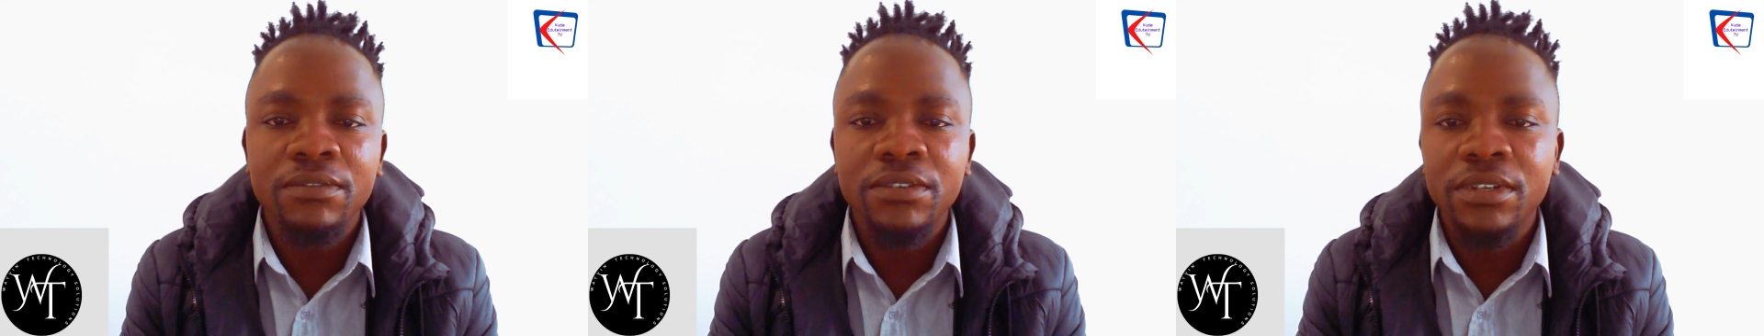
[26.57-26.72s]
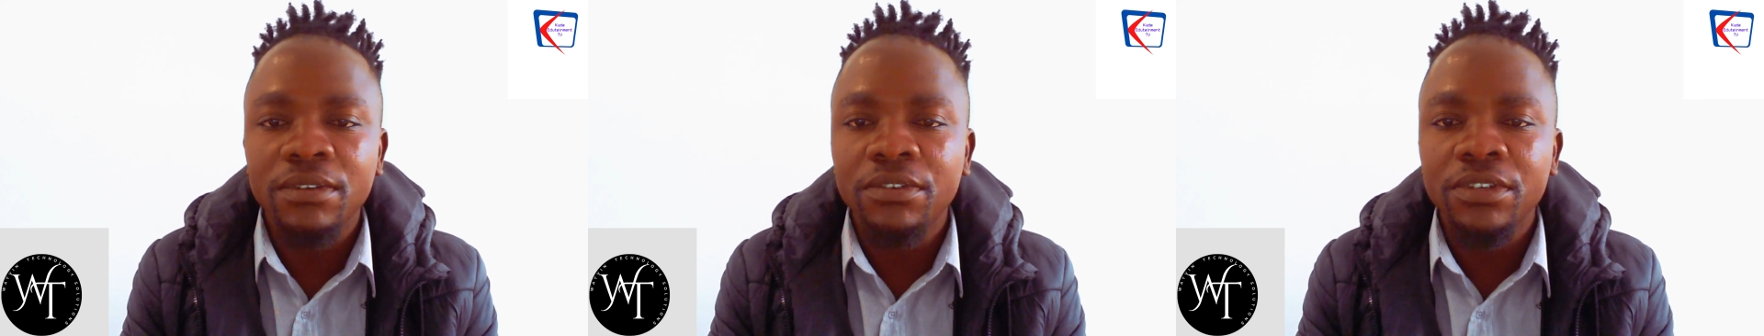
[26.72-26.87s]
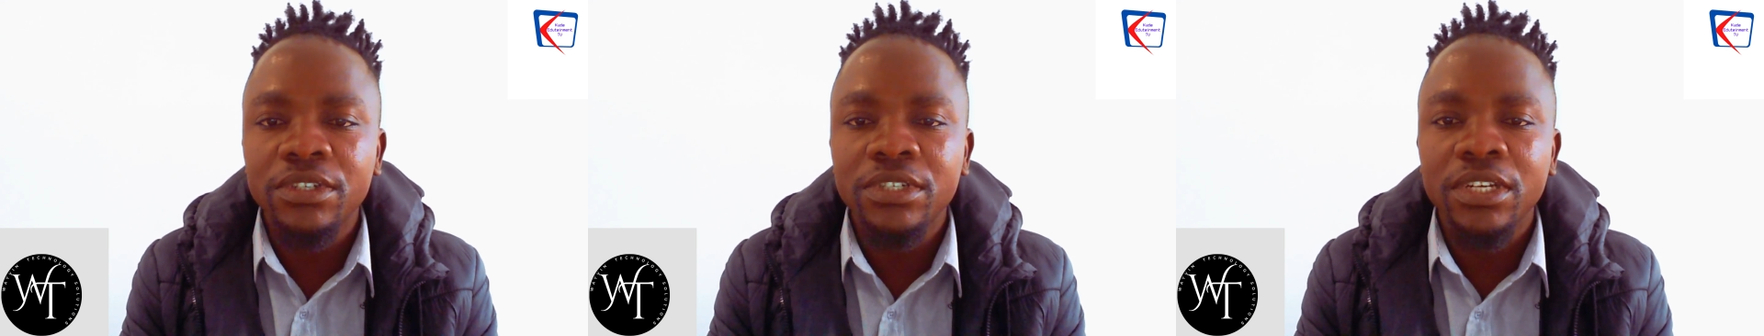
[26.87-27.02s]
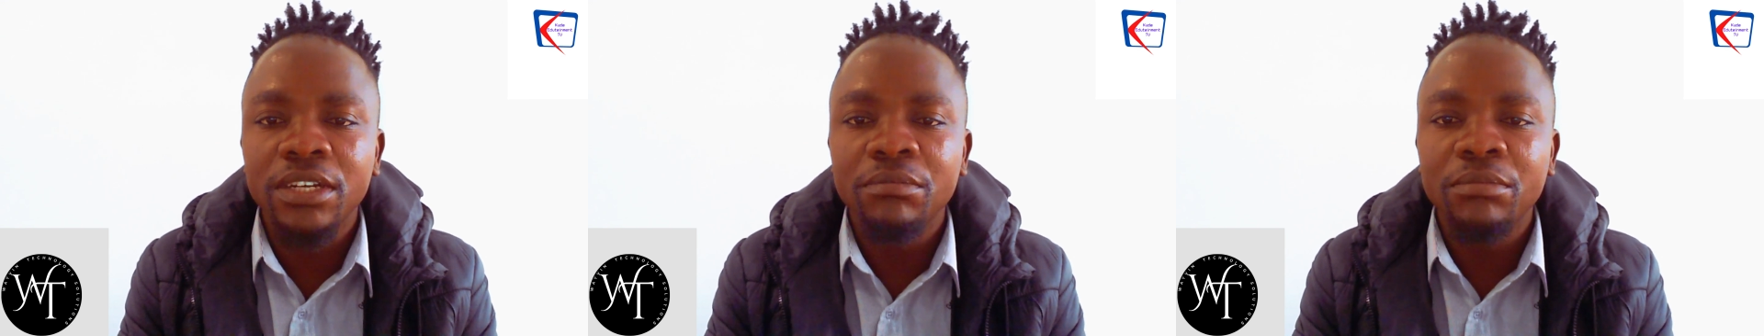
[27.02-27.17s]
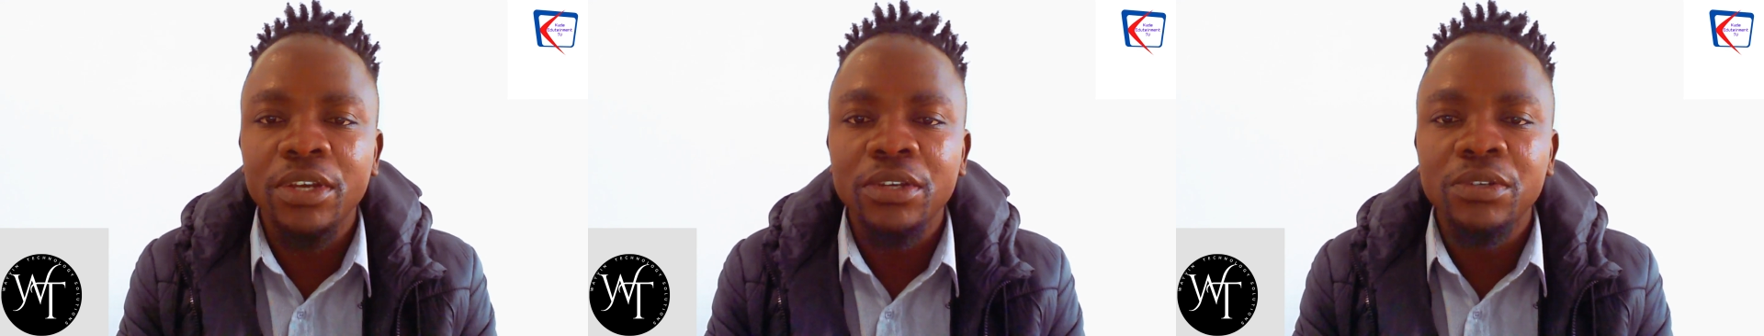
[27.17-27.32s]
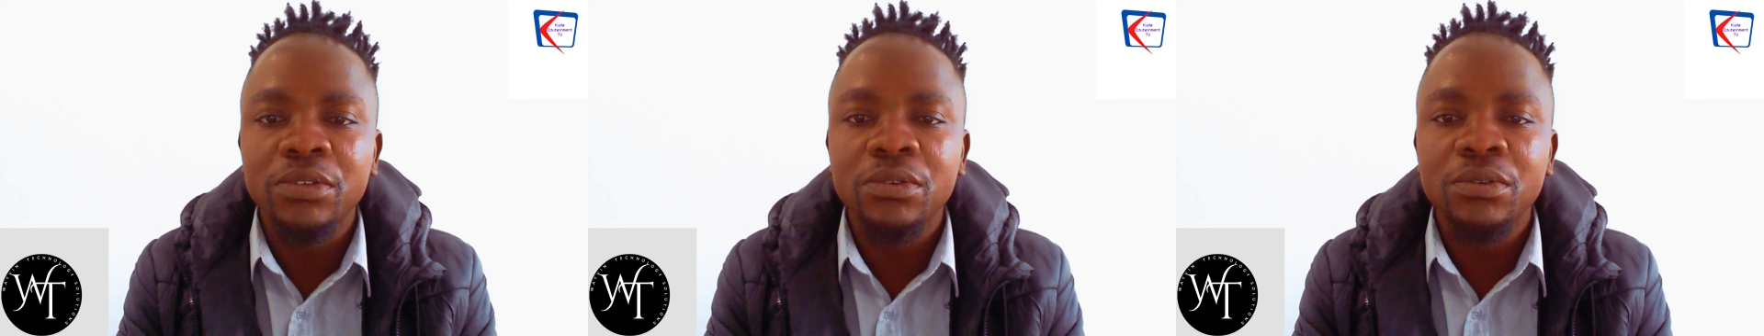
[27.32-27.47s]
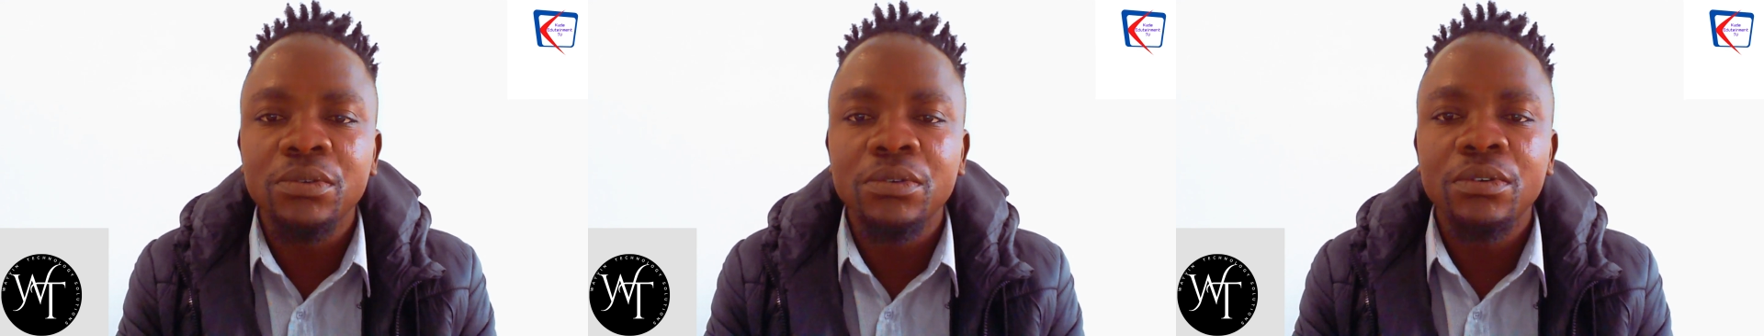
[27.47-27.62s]
division by
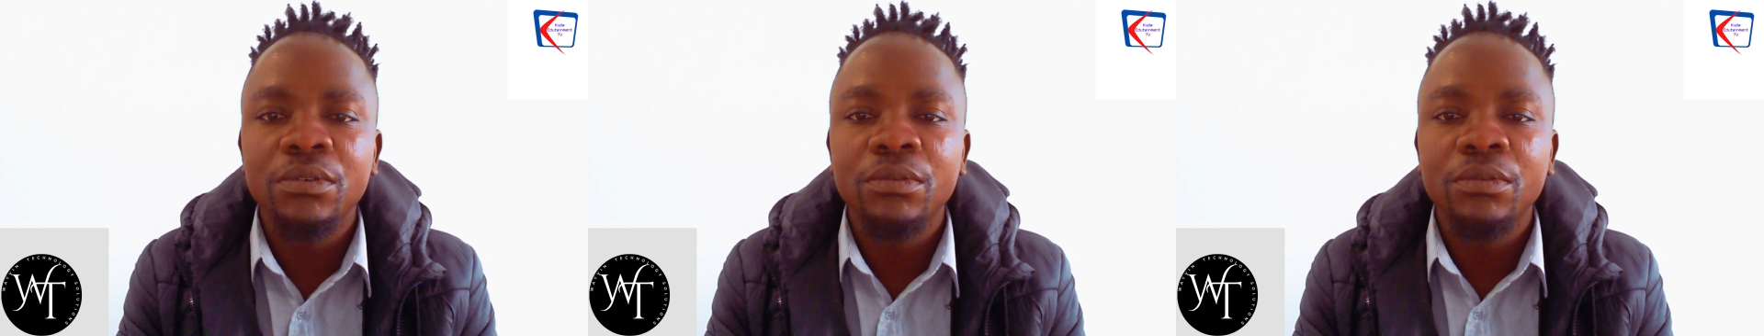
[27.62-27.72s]
2,